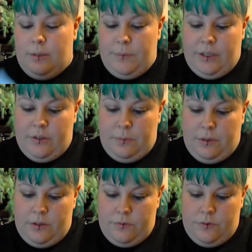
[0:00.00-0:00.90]
as
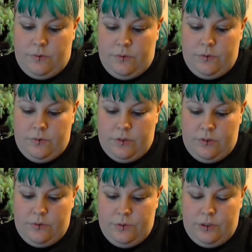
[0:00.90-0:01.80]
part of the Vivid
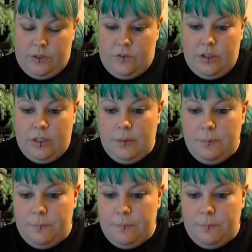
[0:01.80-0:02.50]
Festival in Sydney,